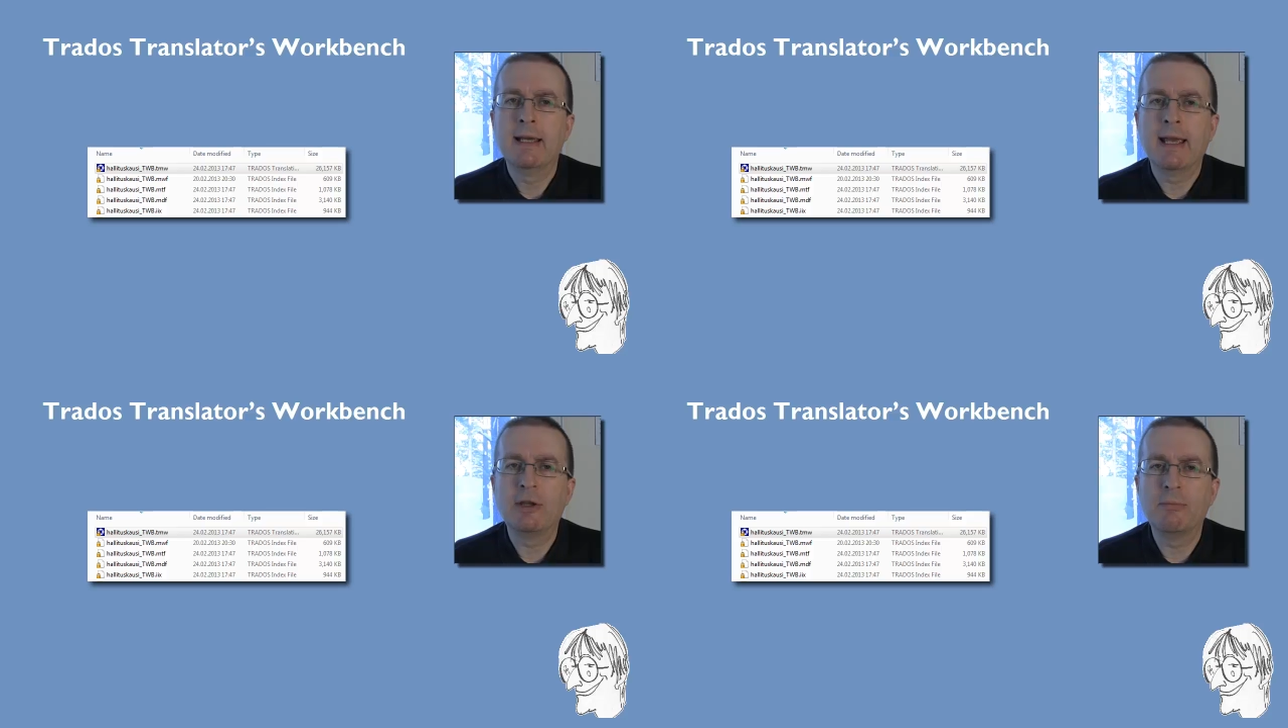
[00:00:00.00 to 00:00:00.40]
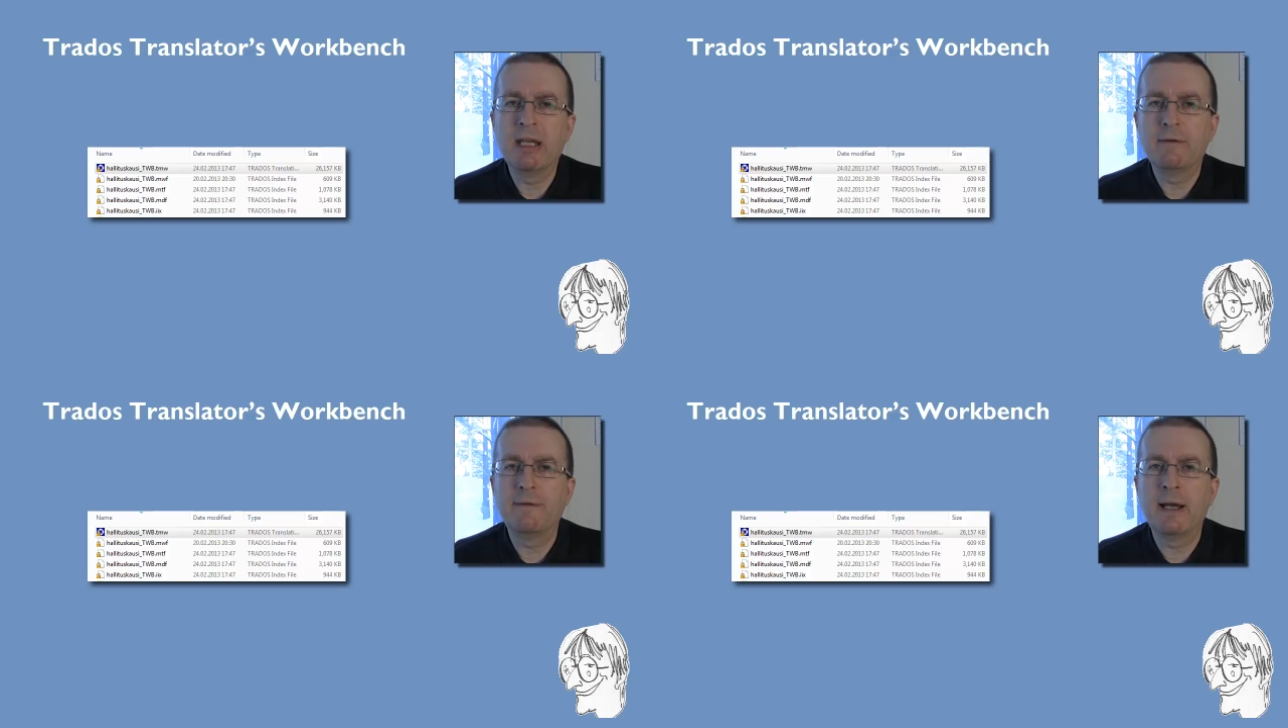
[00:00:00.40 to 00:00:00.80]
and the
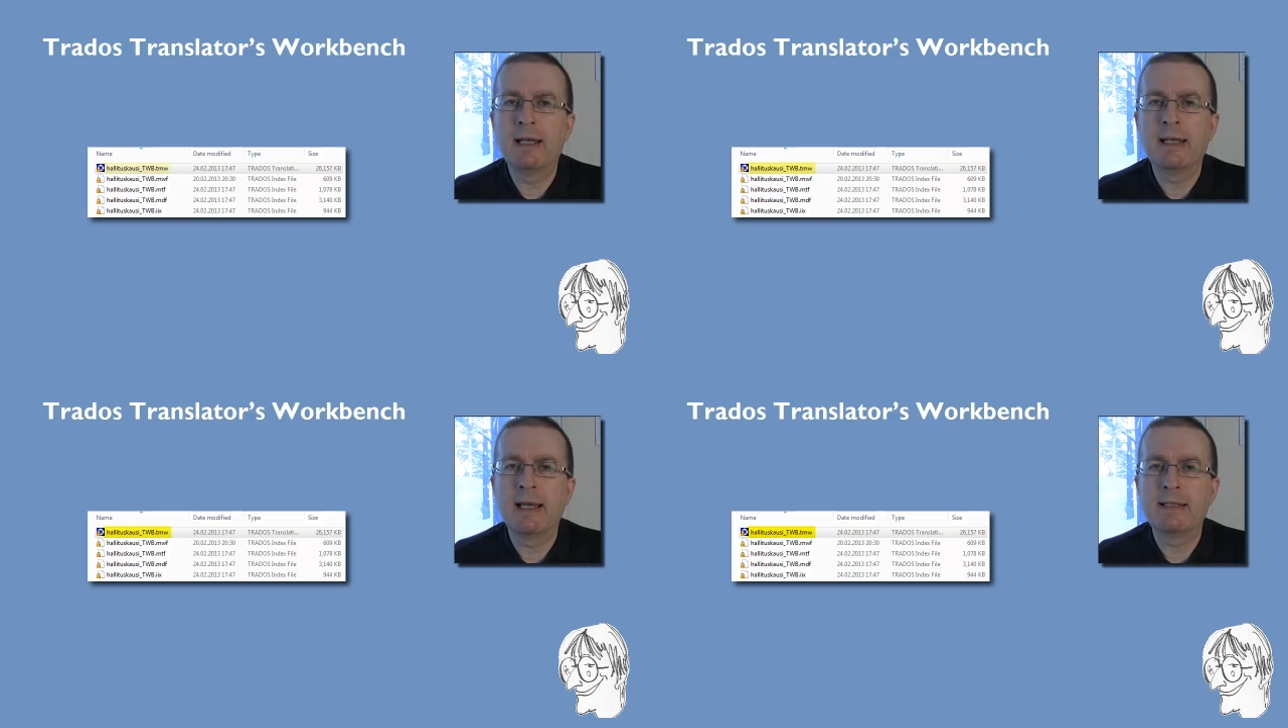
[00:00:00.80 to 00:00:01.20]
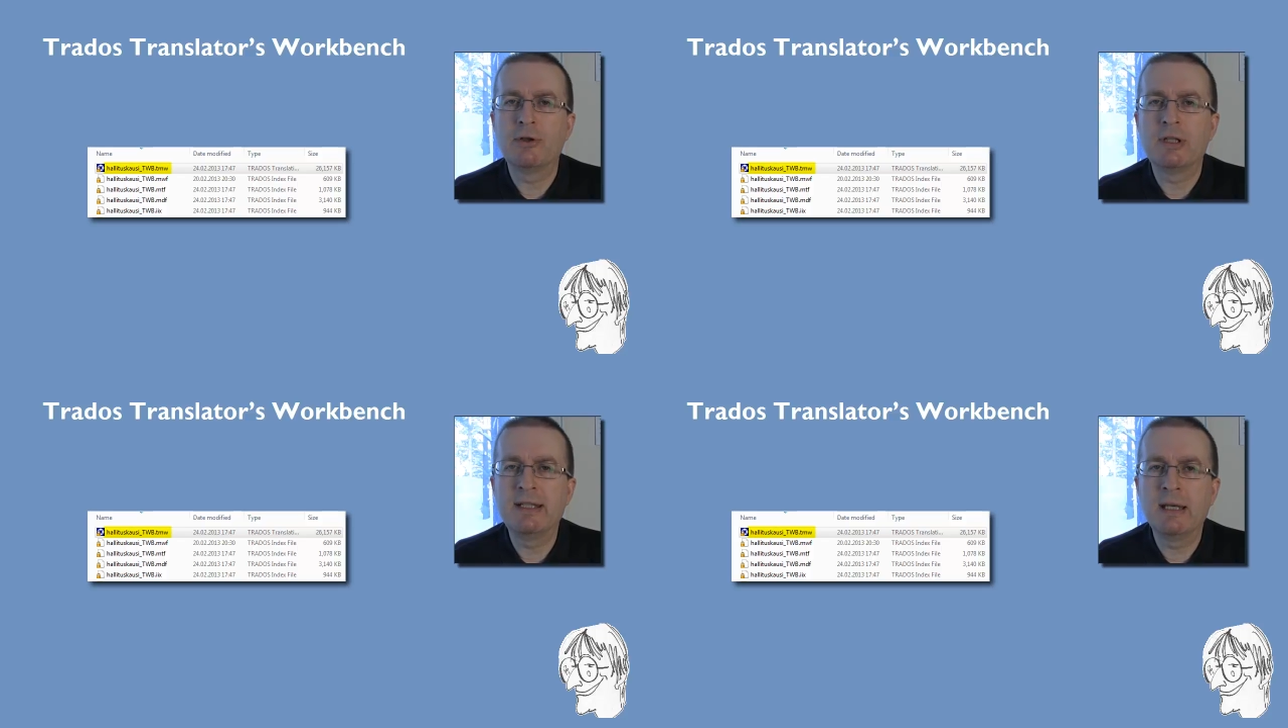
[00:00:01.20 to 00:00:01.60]
main file has
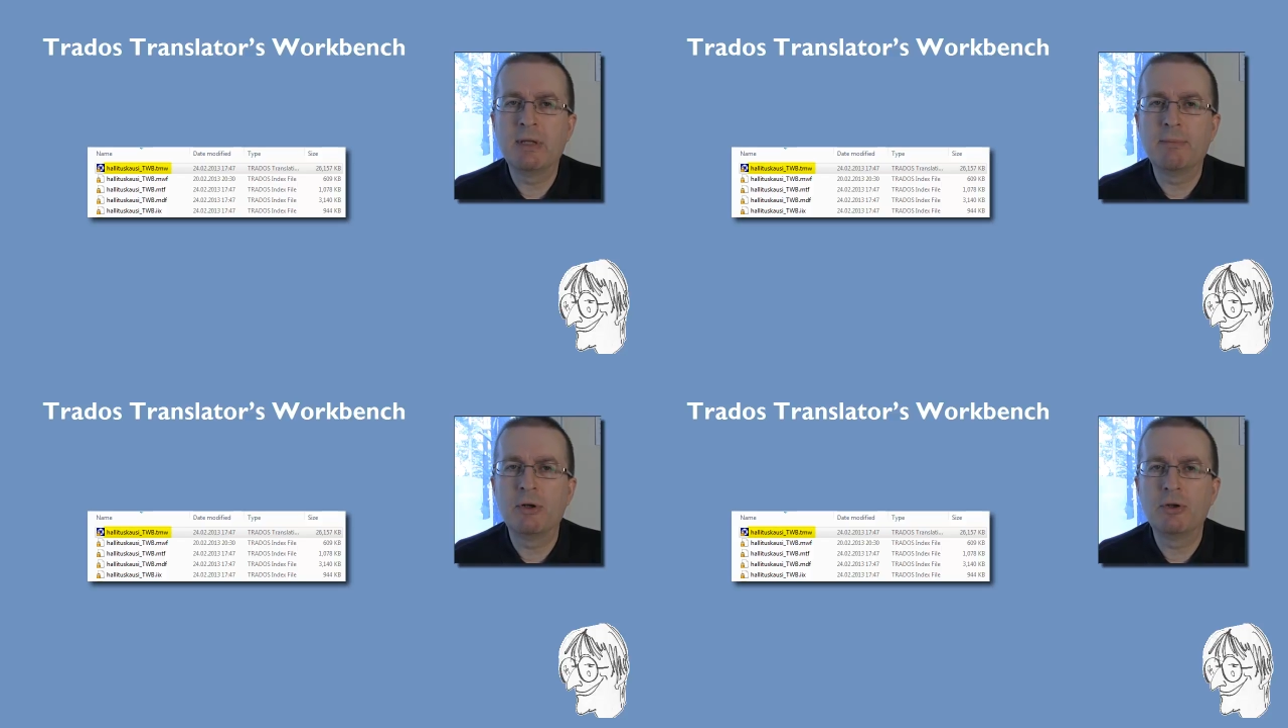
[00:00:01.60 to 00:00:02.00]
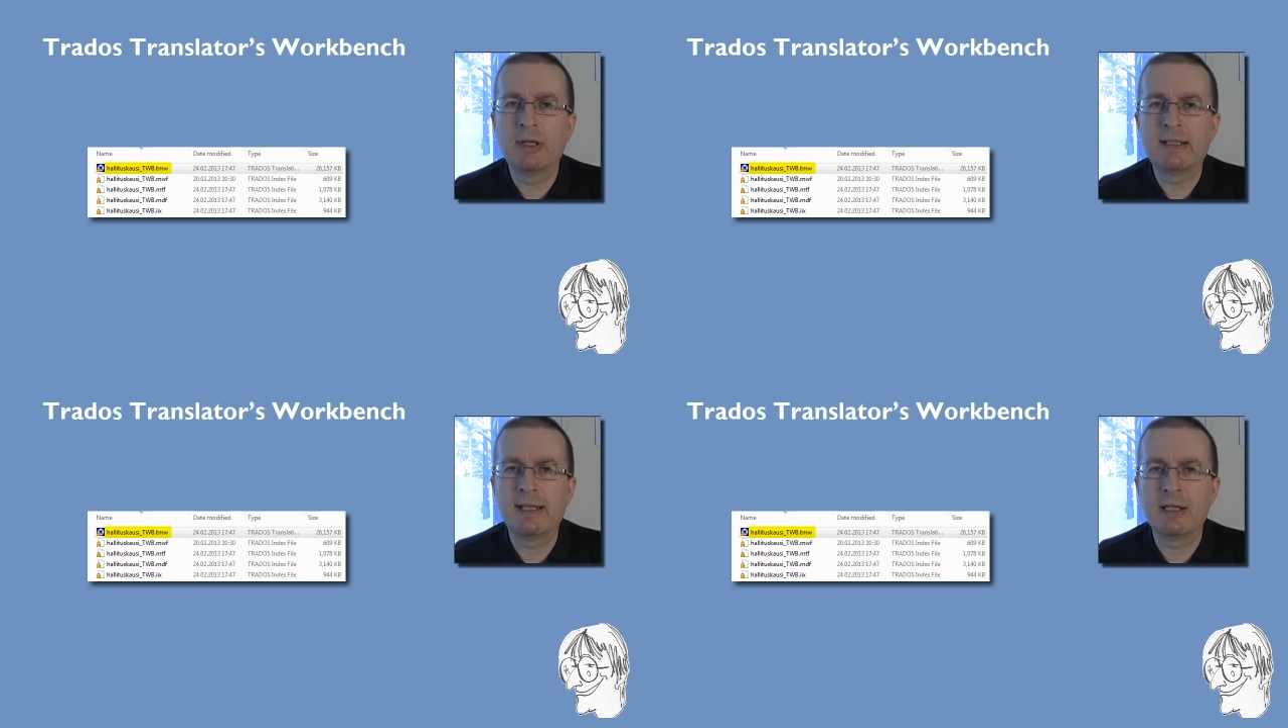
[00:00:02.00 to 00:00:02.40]
the TMW
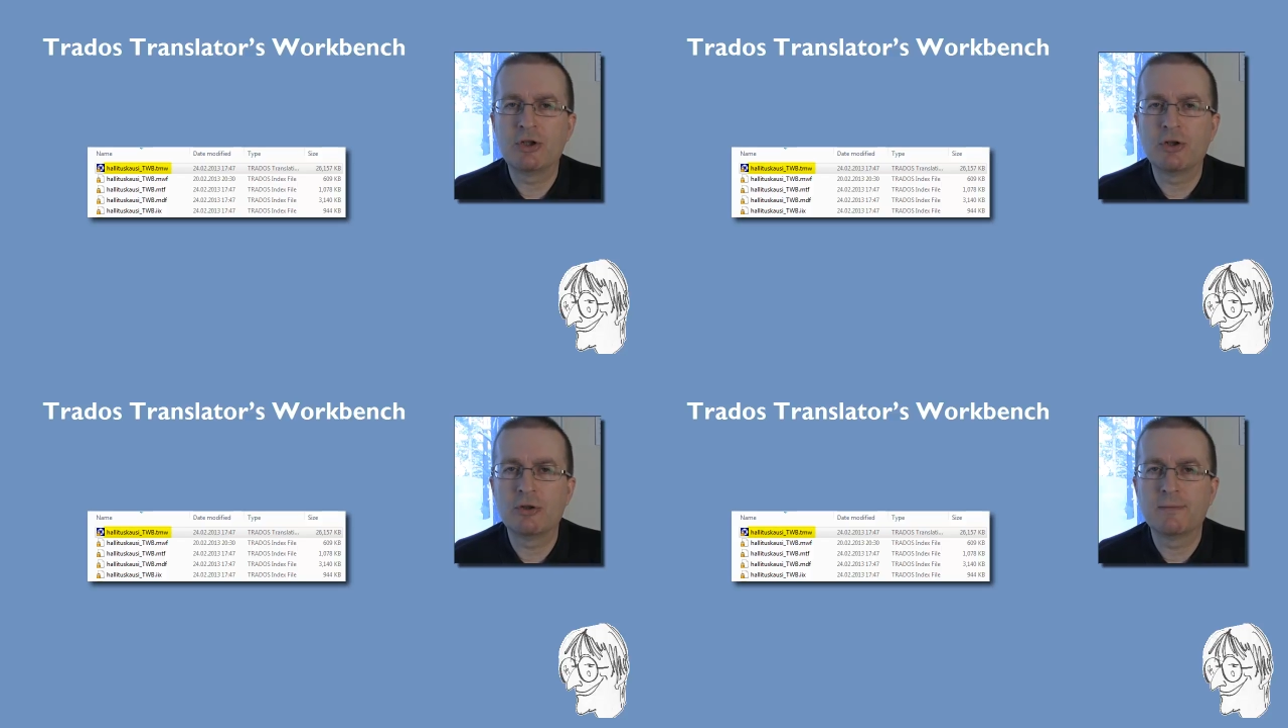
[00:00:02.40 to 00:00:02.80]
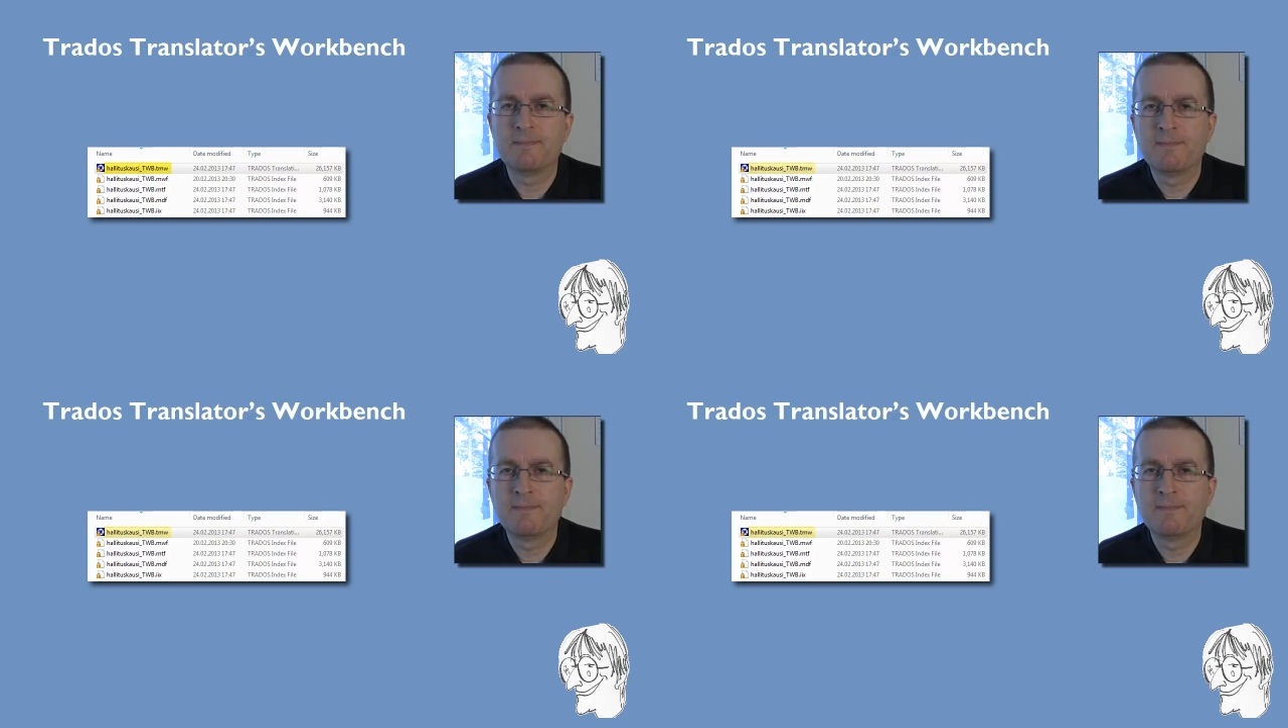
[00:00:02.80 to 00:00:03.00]
extension.